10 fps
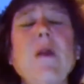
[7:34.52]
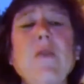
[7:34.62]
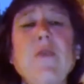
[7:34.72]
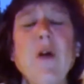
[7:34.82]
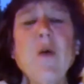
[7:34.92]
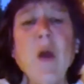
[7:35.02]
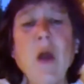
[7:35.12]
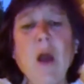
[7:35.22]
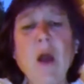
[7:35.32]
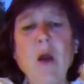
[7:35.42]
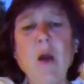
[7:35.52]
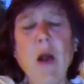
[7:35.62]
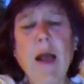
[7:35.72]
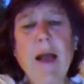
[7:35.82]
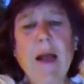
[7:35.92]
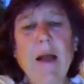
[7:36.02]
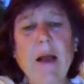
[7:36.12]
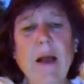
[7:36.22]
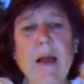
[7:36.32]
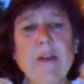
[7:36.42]
So
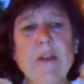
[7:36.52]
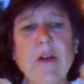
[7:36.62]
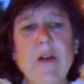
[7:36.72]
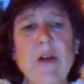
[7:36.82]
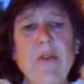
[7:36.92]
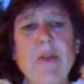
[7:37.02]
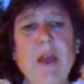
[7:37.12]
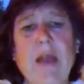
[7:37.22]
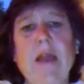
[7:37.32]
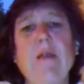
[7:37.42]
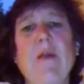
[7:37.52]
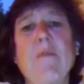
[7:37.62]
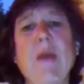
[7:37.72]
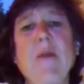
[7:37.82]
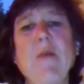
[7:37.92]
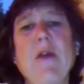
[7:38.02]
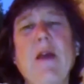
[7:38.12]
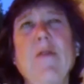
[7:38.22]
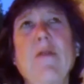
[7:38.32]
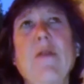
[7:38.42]
I started thinking that maybe,
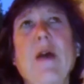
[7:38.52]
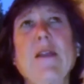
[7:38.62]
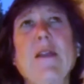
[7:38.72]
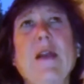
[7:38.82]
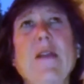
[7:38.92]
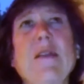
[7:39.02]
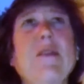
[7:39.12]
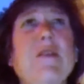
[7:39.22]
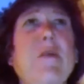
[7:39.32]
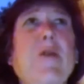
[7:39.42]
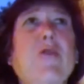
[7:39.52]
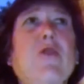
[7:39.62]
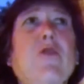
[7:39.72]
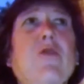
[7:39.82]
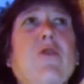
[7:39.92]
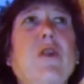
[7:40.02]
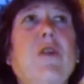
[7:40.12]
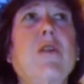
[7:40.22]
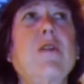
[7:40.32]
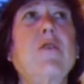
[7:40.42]
and I did this
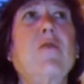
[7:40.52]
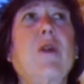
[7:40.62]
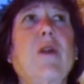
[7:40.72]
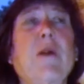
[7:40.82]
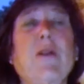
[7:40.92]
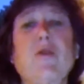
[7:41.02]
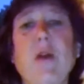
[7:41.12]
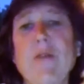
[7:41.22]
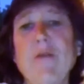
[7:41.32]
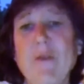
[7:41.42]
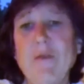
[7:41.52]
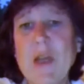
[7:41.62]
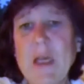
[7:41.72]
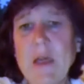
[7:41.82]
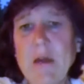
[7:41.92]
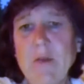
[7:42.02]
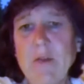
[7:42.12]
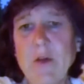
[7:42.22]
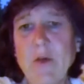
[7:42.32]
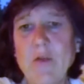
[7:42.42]
started this work in about 2015.
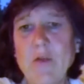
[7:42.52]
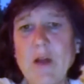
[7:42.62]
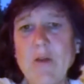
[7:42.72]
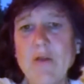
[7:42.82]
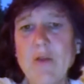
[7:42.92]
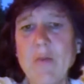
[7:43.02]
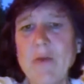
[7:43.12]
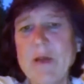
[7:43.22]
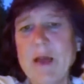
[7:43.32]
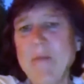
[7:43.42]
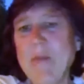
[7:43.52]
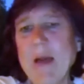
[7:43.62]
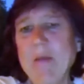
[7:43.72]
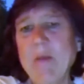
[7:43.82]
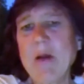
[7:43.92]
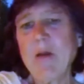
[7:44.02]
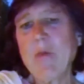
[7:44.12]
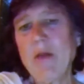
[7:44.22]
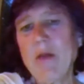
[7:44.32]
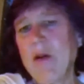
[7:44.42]
So Donald Trump was campaigning, but
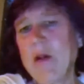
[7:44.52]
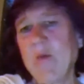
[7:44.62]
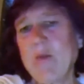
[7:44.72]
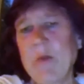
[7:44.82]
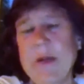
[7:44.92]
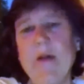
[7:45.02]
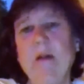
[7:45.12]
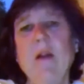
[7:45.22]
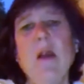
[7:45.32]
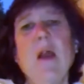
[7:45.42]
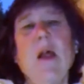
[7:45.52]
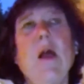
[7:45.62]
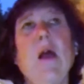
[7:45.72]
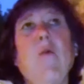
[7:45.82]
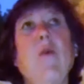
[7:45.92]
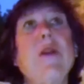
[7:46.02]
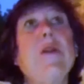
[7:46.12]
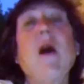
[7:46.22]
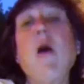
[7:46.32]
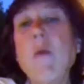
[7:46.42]
nobody thought it was real. We
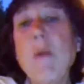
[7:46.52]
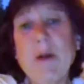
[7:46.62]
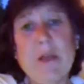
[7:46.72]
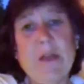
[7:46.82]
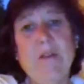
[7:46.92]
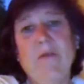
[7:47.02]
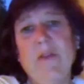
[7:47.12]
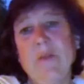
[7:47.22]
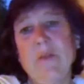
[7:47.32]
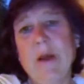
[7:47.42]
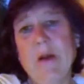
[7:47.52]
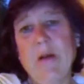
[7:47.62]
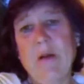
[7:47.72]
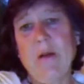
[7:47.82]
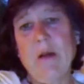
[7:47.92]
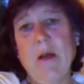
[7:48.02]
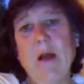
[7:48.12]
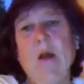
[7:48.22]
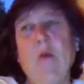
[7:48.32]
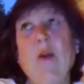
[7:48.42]
didn't know about deaths of despair.
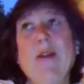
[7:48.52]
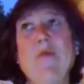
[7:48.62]
We didn't